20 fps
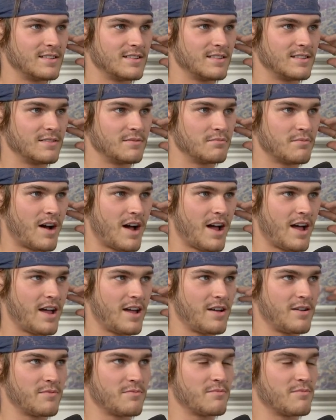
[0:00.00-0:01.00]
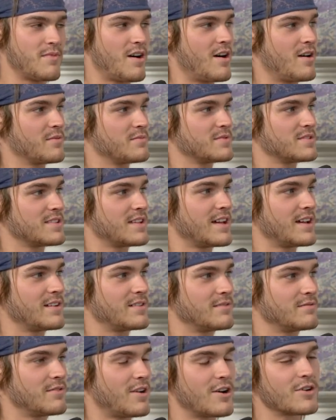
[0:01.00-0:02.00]
my mom's like
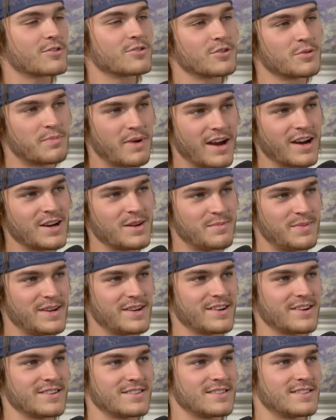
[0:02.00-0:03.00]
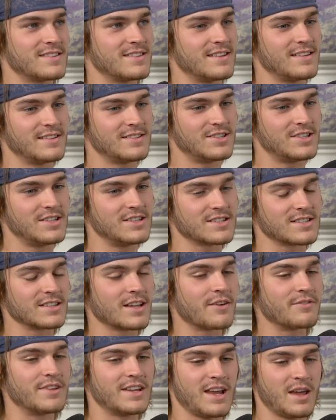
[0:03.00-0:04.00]
uncle Perry Pierce, she just
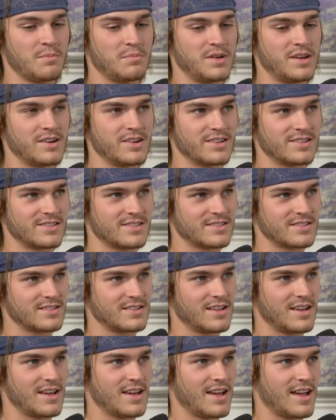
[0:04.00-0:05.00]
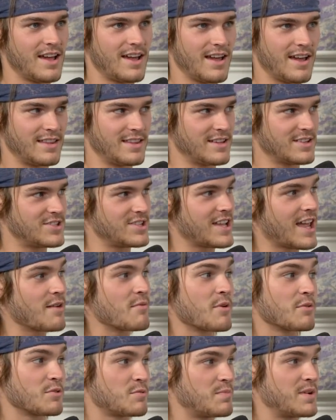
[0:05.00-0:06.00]
loved the name Pierce, and then she came
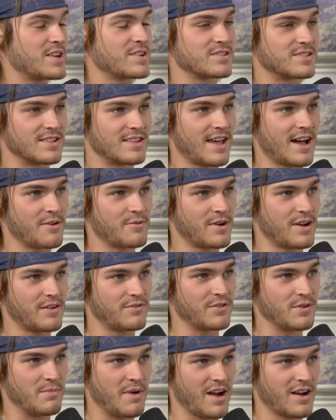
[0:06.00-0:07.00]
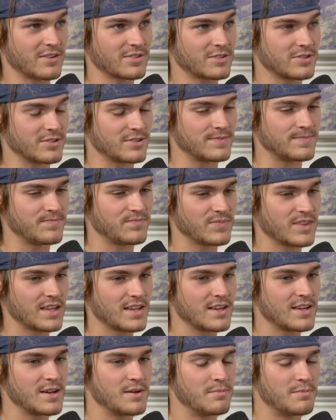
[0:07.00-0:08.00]
up with Pierson that way from my uncle.
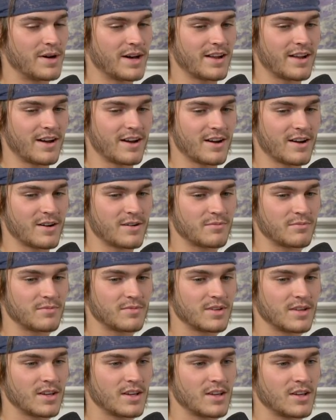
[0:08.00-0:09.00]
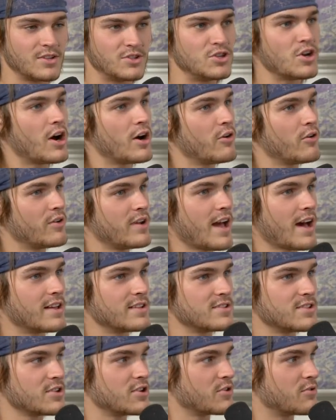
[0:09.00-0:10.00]
But oh yeah,
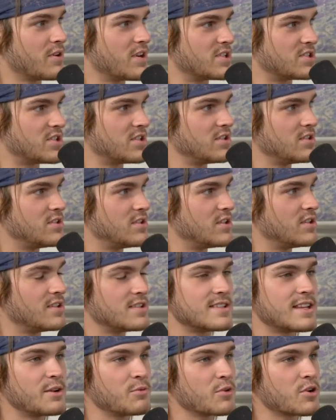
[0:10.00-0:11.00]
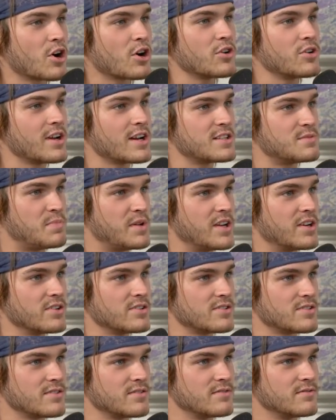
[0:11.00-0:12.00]
this is a good question. Does anyone call you guys Pierce?